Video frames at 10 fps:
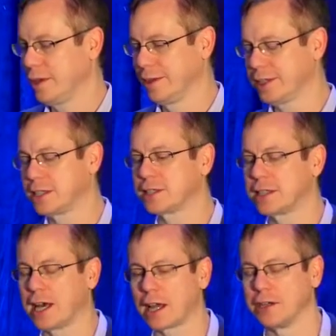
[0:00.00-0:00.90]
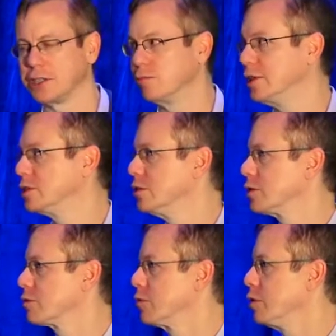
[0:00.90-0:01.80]
this is the LRG
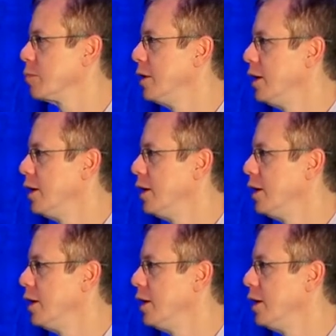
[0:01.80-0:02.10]
Research Group.